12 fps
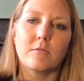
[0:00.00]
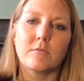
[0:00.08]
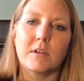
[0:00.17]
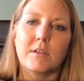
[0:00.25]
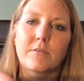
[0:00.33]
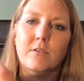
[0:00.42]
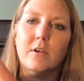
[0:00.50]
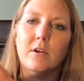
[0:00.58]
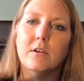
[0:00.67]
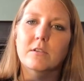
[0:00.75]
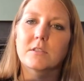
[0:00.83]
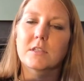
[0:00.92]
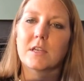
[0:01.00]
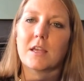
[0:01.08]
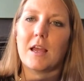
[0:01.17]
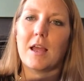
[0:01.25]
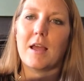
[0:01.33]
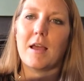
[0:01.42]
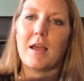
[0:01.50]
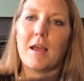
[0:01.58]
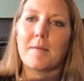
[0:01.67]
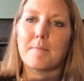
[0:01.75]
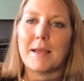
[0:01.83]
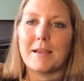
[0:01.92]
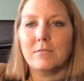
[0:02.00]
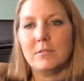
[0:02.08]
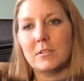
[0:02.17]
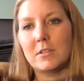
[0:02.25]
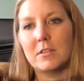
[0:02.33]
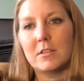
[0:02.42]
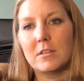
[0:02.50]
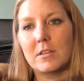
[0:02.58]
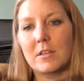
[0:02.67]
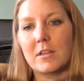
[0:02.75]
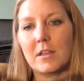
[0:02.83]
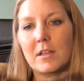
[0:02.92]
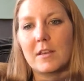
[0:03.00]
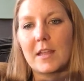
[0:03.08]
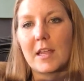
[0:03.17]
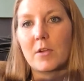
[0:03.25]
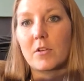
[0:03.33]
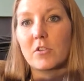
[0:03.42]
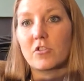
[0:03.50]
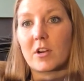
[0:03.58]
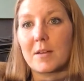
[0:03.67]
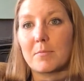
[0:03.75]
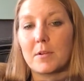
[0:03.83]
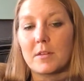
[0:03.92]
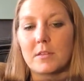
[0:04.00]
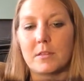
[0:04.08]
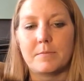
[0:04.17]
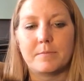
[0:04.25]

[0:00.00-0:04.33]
We've got a mount that can then go on a tripod,